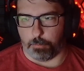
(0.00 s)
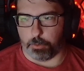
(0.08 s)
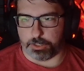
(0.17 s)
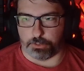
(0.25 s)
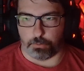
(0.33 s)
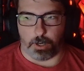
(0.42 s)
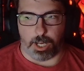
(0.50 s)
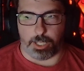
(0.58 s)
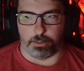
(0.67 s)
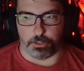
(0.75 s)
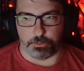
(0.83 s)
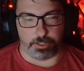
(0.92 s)
which is
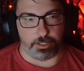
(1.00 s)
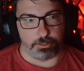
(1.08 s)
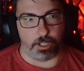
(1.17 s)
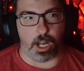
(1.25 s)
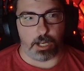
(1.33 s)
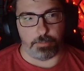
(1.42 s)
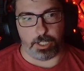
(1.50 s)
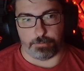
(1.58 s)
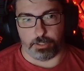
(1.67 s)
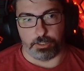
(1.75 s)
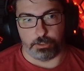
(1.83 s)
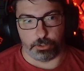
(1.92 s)
why Lucy and Tom
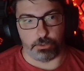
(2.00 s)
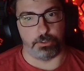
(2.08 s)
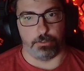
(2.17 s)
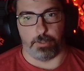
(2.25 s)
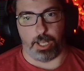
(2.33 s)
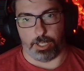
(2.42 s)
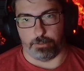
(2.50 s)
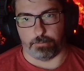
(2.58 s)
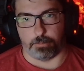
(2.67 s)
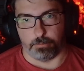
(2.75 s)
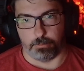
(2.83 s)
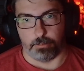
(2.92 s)
definitely do survive,